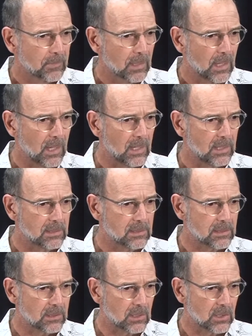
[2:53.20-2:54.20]
And
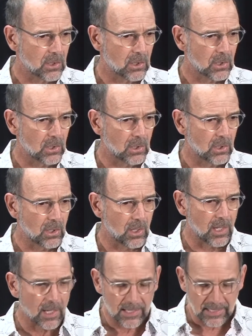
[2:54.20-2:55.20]

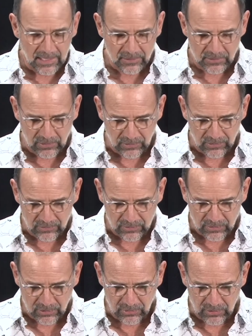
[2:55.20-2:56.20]
I asked her
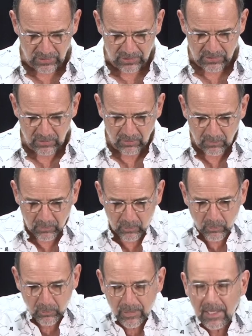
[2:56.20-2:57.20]
to just
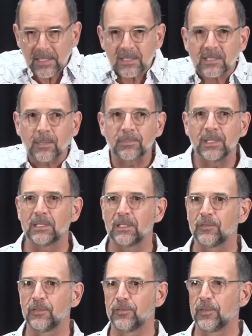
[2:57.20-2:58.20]
create something
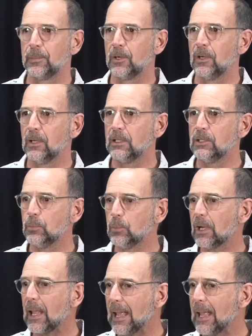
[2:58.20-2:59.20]
different from her. And you would
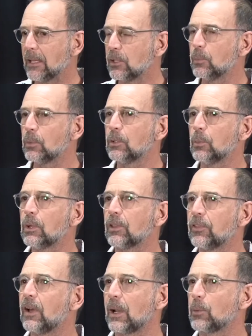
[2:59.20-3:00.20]
have
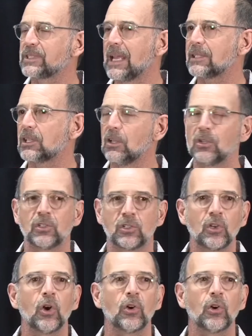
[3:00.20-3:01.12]
thought I was asking her to turn